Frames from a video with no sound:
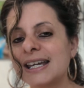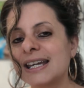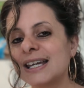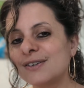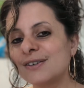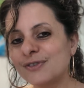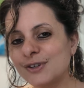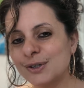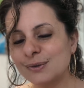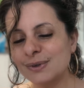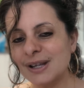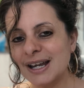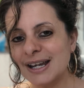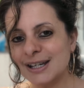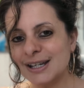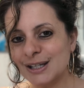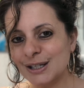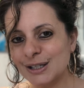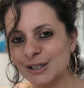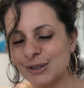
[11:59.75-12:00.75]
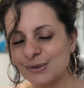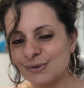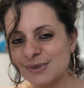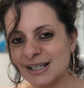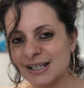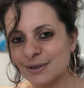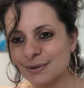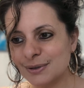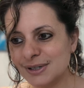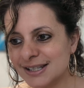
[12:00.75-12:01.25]
If you like
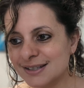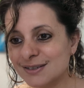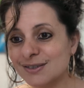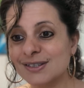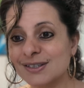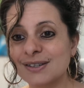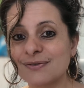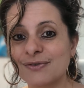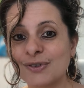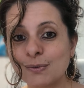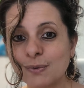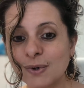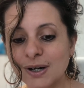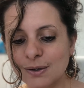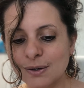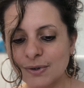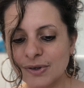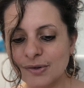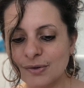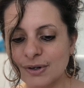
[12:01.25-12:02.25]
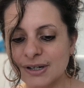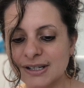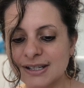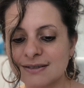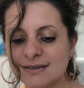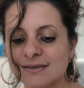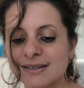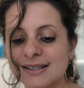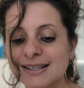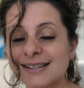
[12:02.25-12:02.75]
using crystals, if you work with crystals,